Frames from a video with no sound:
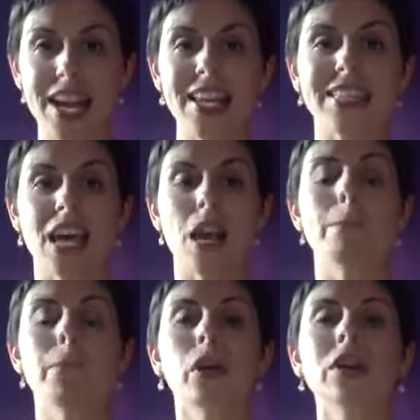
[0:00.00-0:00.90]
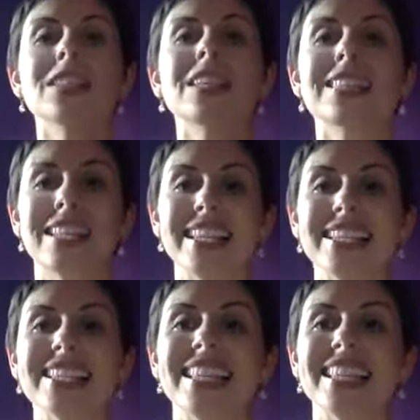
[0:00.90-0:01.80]
is that it puts us
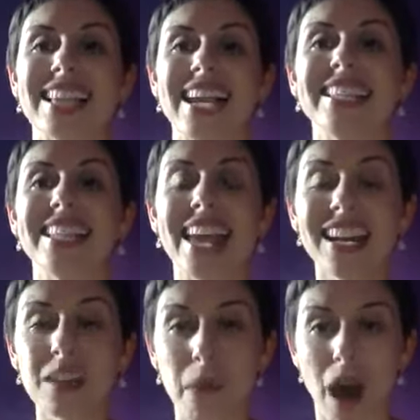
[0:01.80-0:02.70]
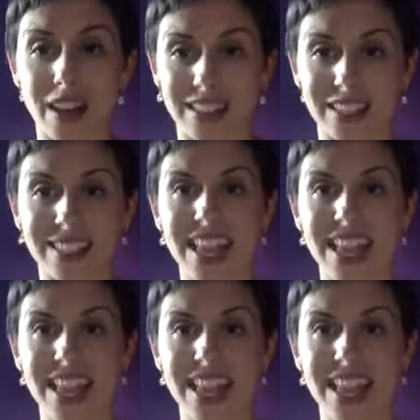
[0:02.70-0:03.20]
into these identity boxes